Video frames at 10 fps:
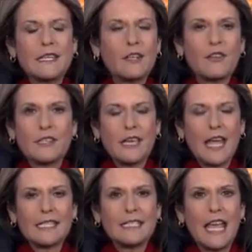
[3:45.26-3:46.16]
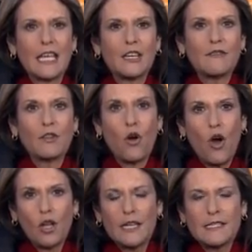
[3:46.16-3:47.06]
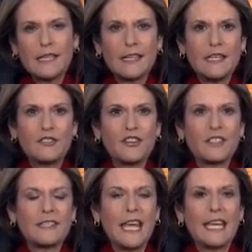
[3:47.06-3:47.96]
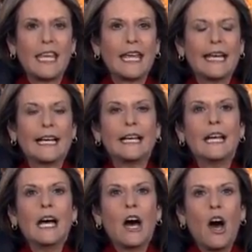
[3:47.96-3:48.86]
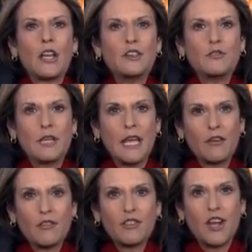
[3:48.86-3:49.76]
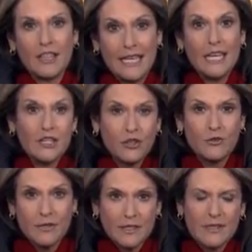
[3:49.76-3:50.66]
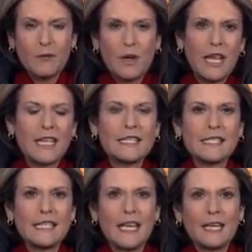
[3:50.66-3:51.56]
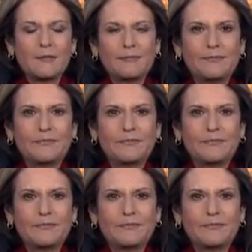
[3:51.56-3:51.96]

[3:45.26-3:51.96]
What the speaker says: consider his ads negative at all. He said he's just taking on Newt Gingrich on the issues. Listen to what he had to say.